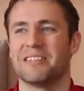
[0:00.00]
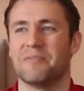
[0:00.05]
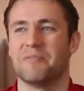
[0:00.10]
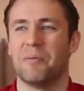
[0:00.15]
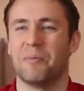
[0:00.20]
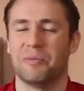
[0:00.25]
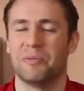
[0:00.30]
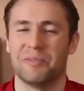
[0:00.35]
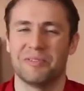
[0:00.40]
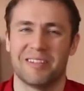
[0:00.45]

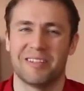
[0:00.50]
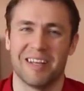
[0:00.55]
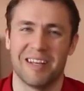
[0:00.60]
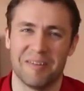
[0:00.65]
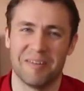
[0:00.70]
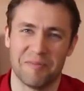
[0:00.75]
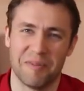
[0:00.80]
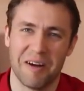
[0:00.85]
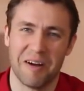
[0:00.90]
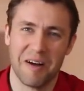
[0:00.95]
Liverpool
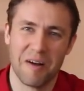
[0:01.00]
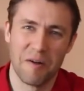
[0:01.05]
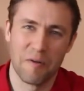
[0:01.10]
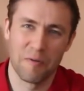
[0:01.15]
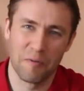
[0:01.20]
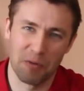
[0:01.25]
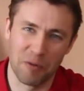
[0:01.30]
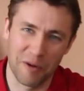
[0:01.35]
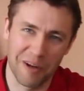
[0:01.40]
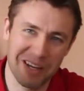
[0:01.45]
team.
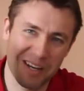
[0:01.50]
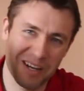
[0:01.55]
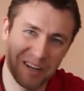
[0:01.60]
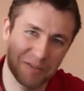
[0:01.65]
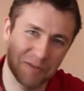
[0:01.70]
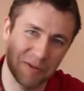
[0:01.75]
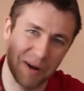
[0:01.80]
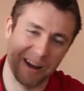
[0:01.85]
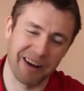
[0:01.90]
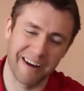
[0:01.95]
Three
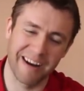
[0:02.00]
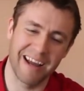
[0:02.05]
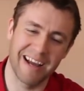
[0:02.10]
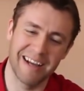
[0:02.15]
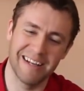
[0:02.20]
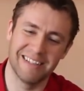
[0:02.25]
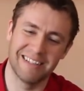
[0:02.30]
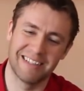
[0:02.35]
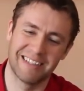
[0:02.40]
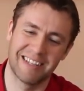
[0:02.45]

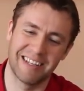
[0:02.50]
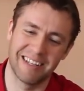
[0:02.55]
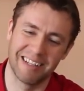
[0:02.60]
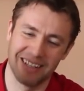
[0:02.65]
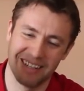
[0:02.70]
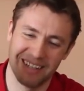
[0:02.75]
grenades